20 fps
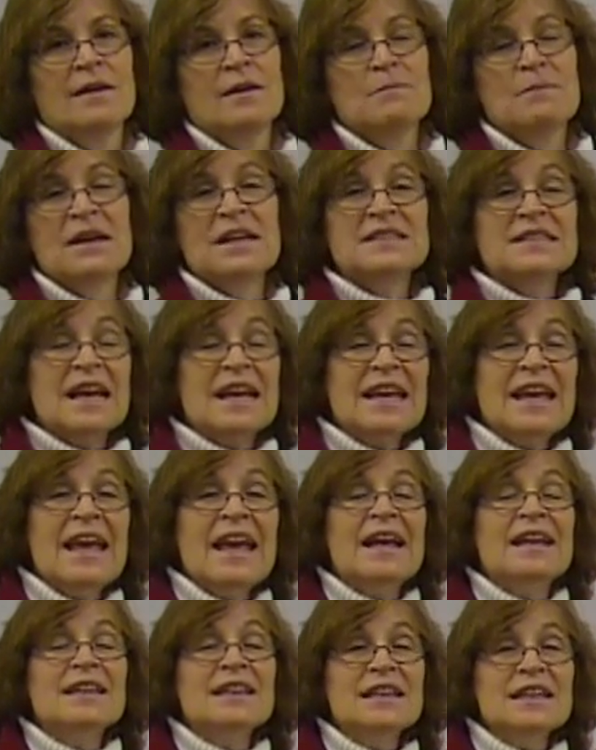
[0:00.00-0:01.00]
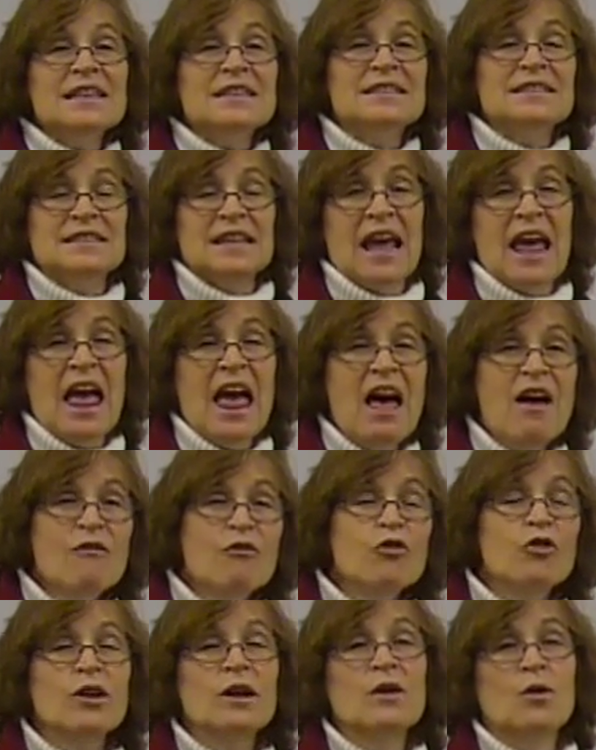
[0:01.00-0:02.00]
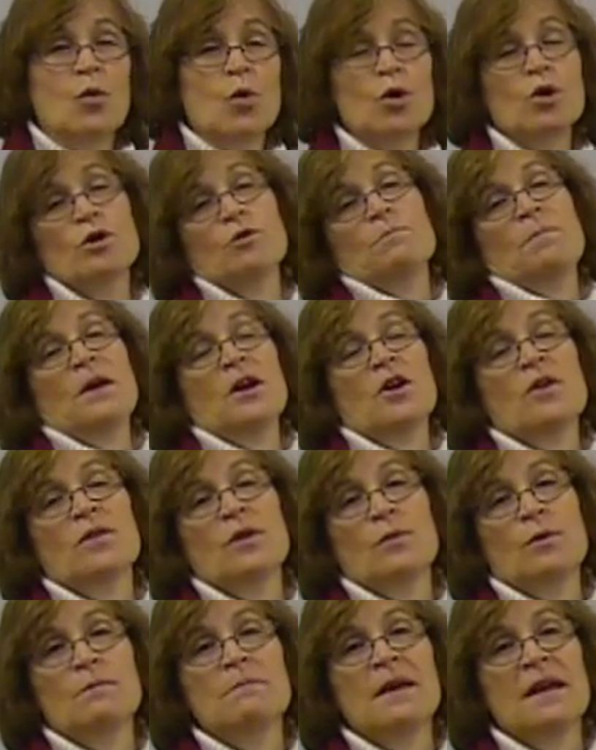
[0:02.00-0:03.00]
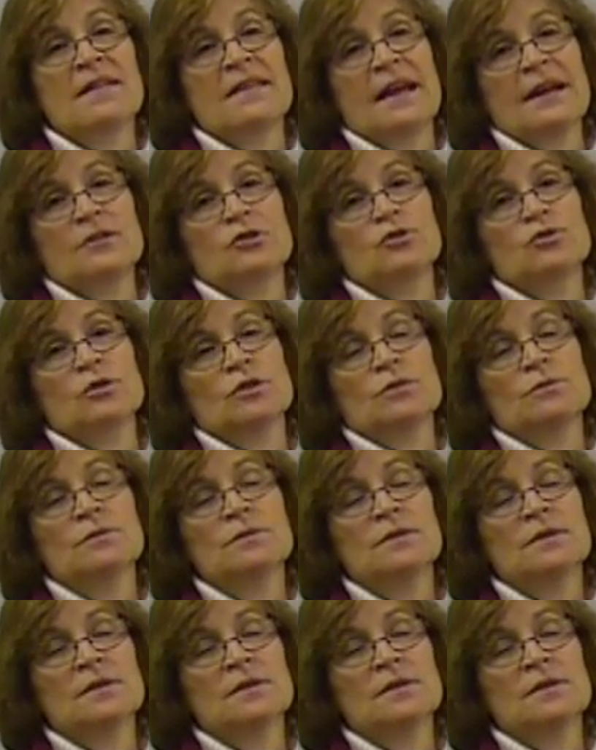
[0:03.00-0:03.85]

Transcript: Because I can't list every ordered pair that would make that true.